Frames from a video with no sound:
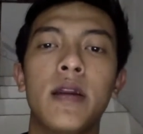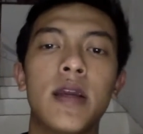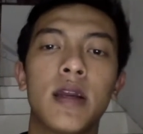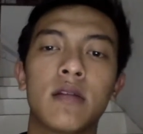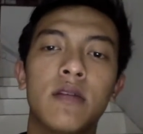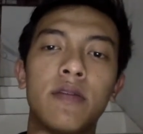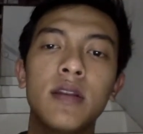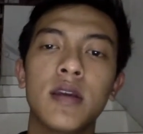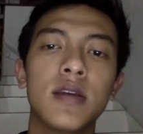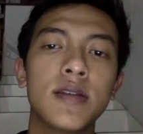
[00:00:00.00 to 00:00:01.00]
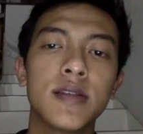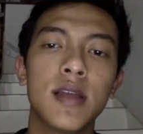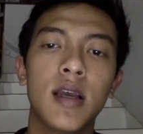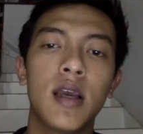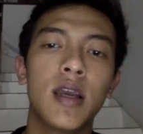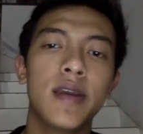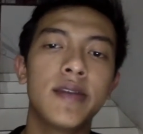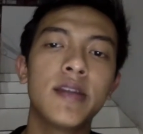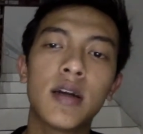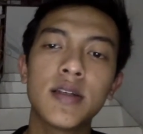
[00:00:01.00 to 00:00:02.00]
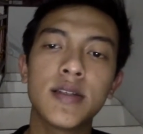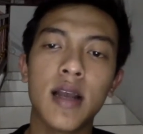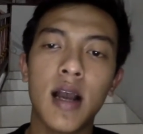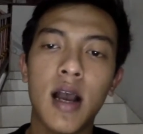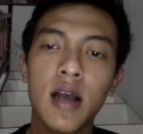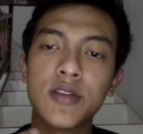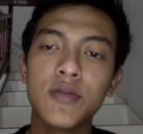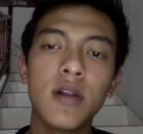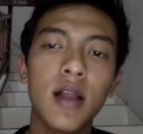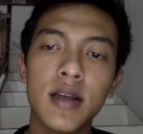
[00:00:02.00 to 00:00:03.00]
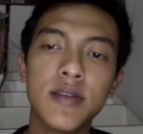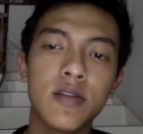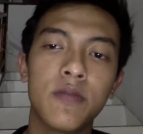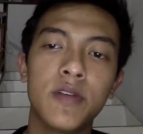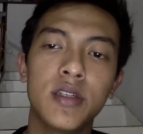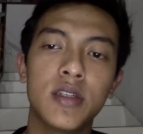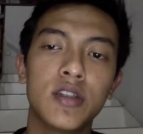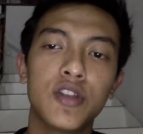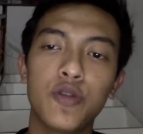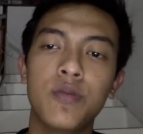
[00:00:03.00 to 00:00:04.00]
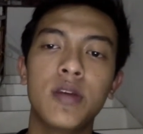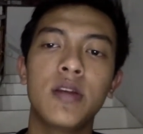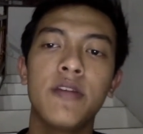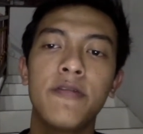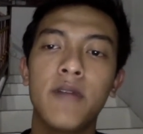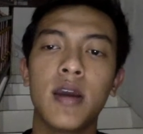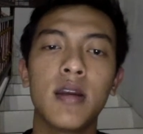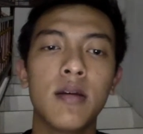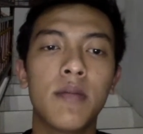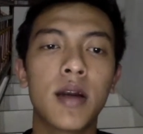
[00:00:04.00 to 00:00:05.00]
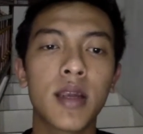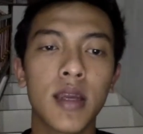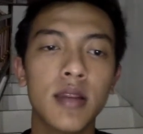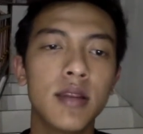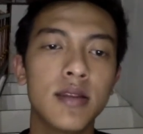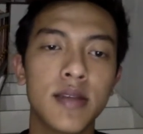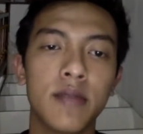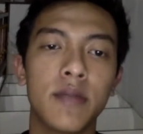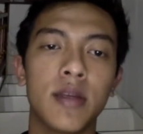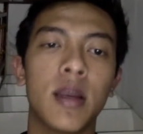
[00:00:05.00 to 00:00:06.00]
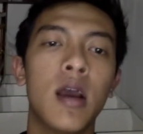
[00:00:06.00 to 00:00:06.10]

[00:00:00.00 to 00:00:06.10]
their activities, interests, as well as opinion to be define a market segment.